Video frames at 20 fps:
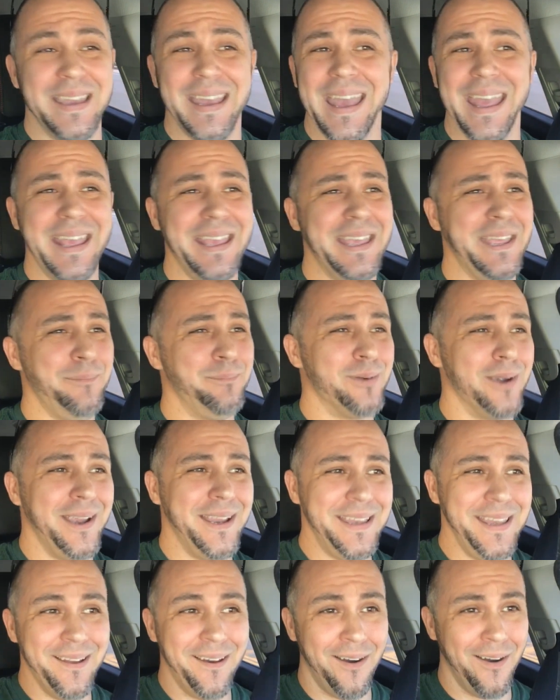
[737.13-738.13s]
achy
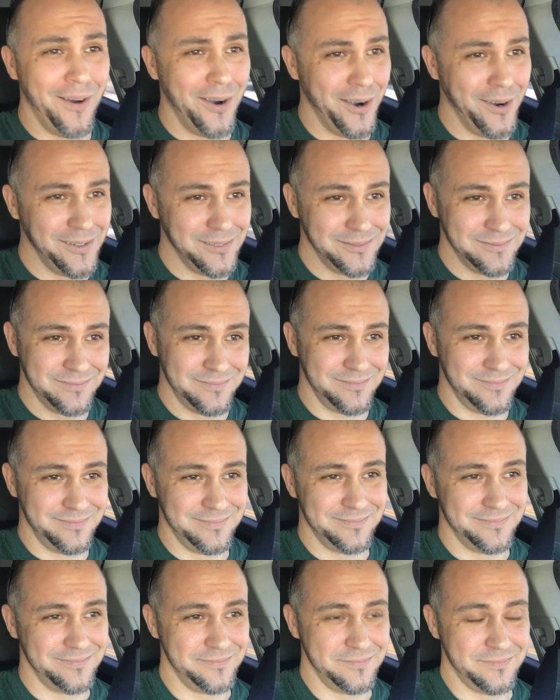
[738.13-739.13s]
breaky heart.
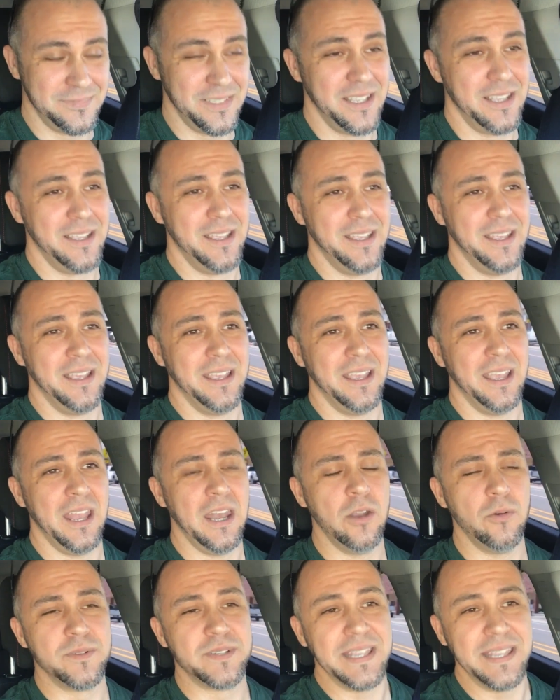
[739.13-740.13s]

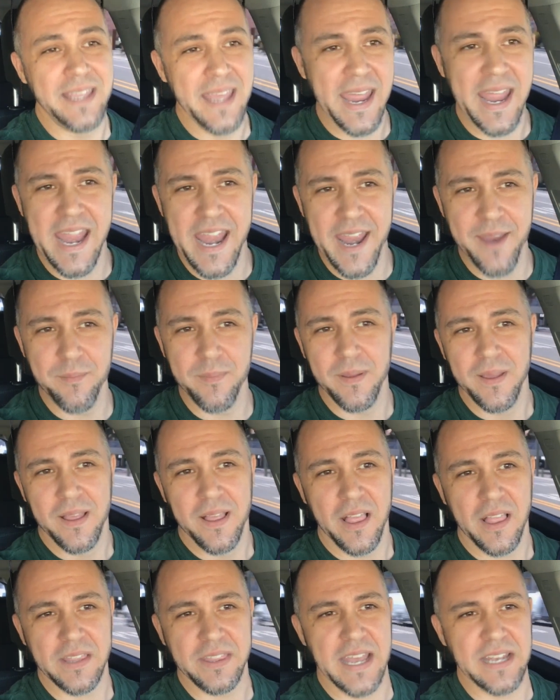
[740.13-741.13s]
And it was a
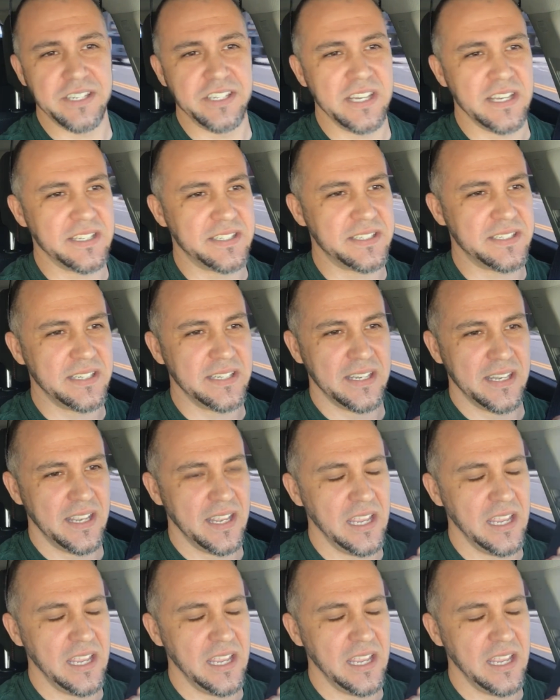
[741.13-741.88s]
game that just,